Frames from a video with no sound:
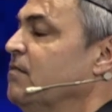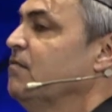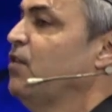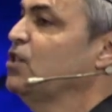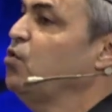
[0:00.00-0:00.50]

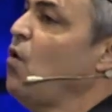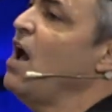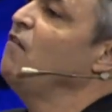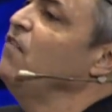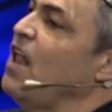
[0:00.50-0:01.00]
For
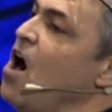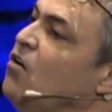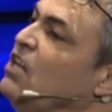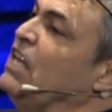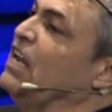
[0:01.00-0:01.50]
12
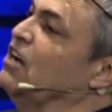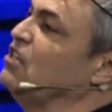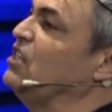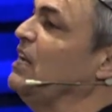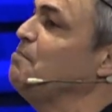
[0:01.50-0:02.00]
long
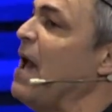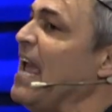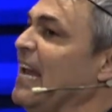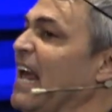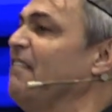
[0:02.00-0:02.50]
years, she
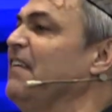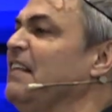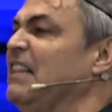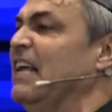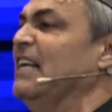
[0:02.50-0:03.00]
paid
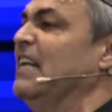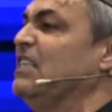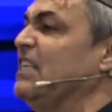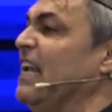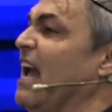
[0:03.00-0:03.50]
everything that
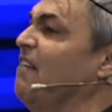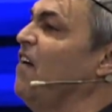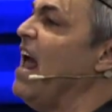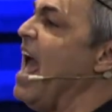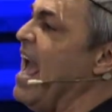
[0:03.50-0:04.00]
she
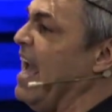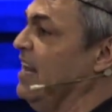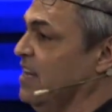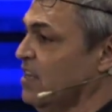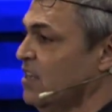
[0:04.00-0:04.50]
ever had